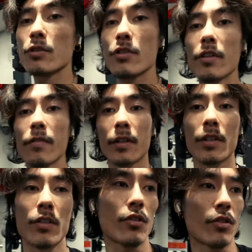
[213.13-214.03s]
not sure if I
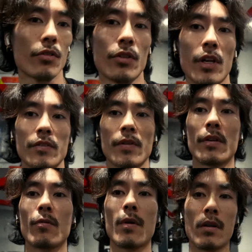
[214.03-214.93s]
can show you guys
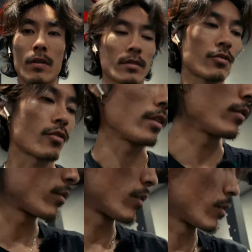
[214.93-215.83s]
very well. Try
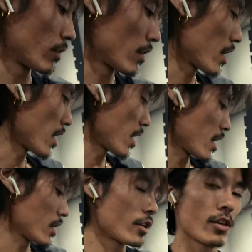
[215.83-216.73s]
not to
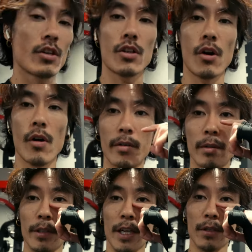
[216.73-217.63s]
show
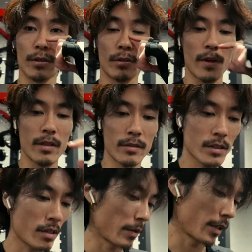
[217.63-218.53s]
everybody else
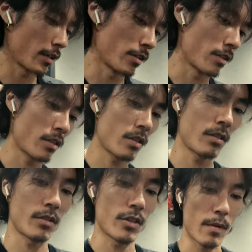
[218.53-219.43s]
around because
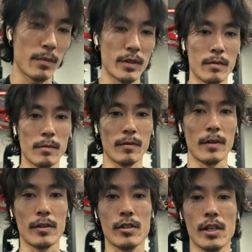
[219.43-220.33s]
Japanese people are
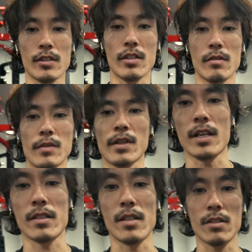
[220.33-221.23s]
very sensitive in
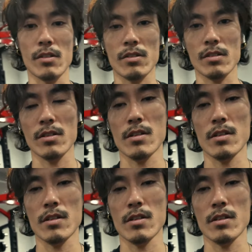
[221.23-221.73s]
that sense.